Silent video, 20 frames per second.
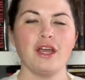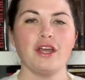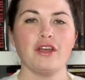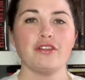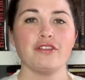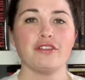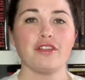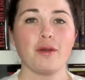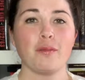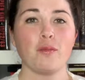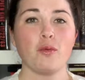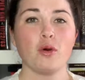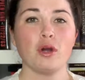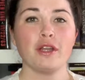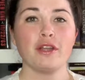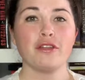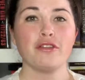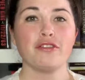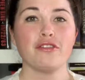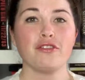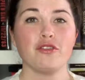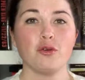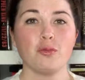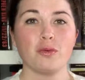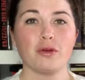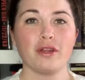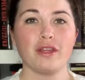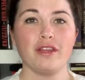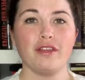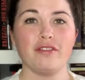Step 1 is
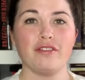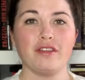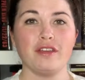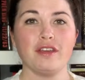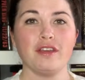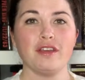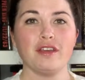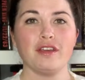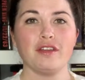super easy.